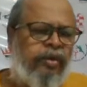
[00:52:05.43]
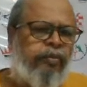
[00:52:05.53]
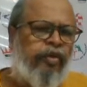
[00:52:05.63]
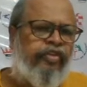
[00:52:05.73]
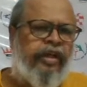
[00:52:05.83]
the
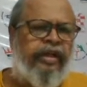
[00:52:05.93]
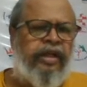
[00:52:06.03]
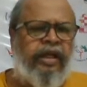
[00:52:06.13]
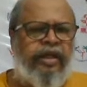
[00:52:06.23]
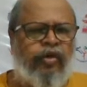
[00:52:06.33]
position,
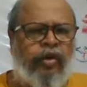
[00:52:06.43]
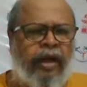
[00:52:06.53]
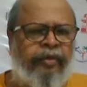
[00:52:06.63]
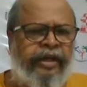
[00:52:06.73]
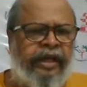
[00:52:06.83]
you
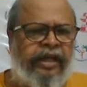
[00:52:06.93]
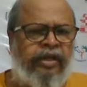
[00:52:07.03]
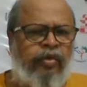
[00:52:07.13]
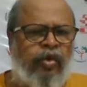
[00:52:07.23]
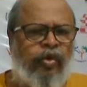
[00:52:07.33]
come here,
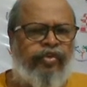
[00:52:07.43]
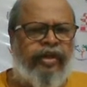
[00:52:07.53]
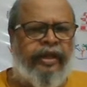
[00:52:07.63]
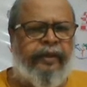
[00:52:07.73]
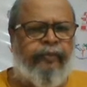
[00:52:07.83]
you lose
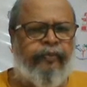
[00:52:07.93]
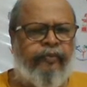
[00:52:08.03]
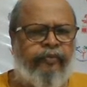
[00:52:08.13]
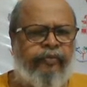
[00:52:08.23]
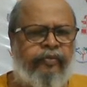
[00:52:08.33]
the game.
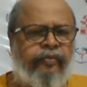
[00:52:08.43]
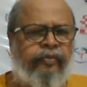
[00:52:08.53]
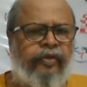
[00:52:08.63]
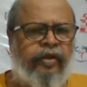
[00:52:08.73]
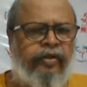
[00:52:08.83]

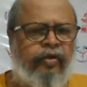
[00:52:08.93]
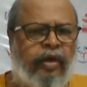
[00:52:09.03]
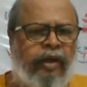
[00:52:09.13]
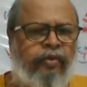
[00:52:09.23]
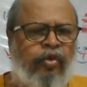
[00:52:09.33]
You
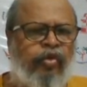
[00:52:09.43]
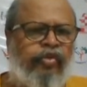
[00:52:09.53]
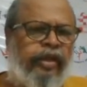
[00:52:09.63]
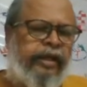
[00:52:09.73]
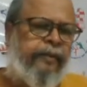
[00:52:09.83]

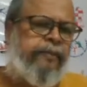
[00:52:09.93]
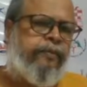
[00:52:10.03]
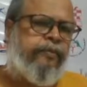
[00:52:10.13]
lose the game.